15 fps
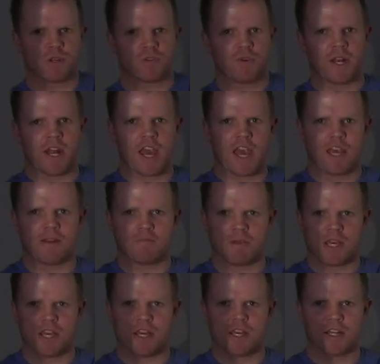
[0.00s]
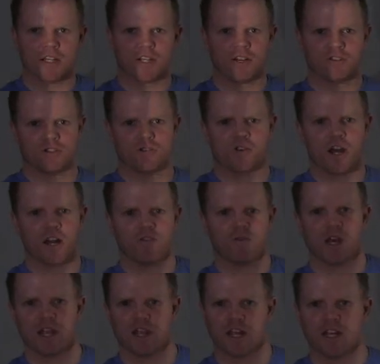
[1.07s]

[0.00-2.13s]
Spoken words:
between A and B that tells you kind of when